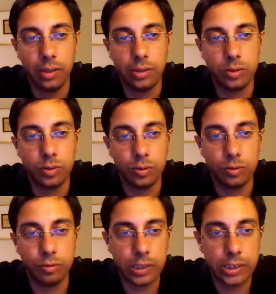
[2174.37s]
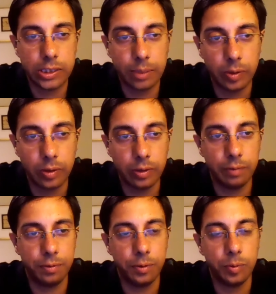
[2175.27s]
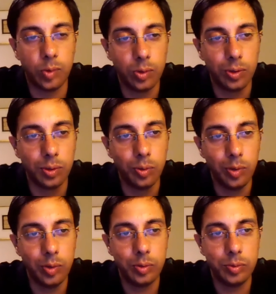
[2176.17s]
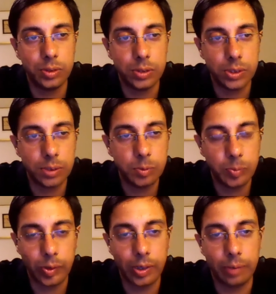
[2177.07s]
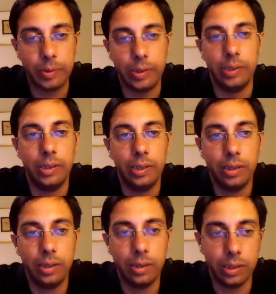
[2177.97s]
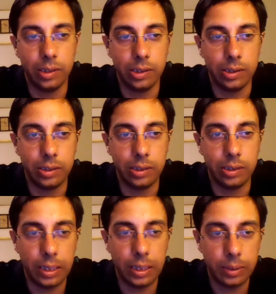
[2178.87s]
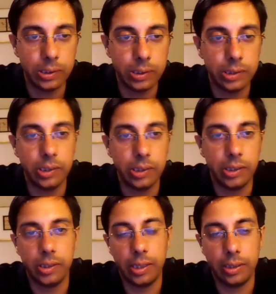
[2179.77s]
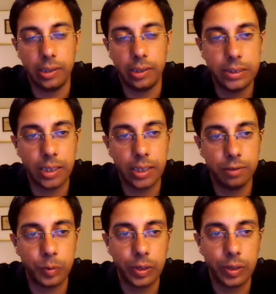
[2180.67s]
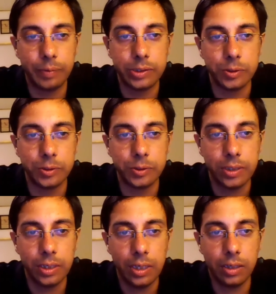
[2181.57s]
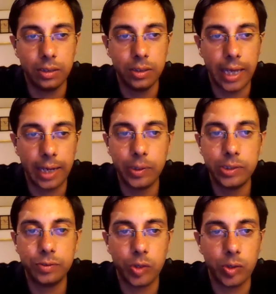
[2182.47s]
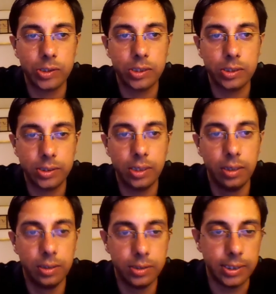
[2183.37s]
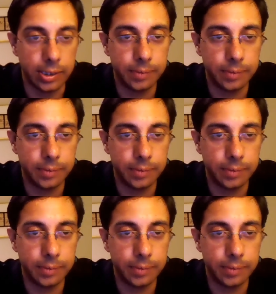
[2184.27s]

So, for example, if you want to go into systems programming, networking, and these kind of programming issues, the language of choice is still C.